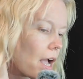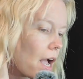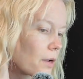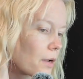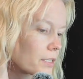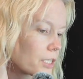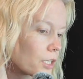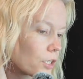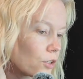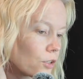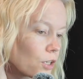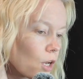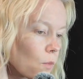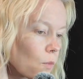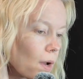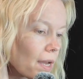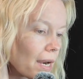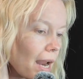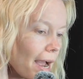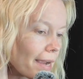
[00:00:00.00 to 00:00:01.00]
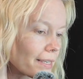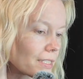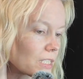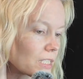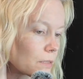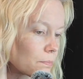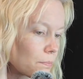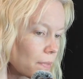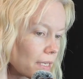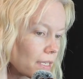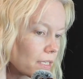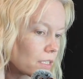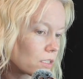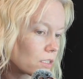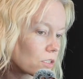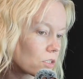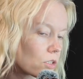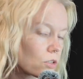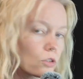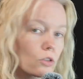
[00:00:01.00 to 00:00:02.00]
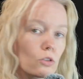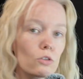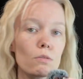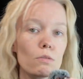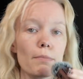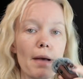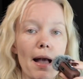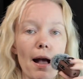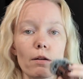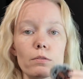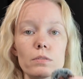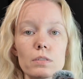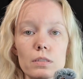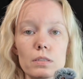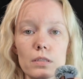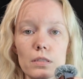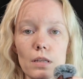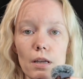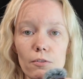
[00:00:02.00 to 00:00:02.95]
I was like, you know what? I spend little amounts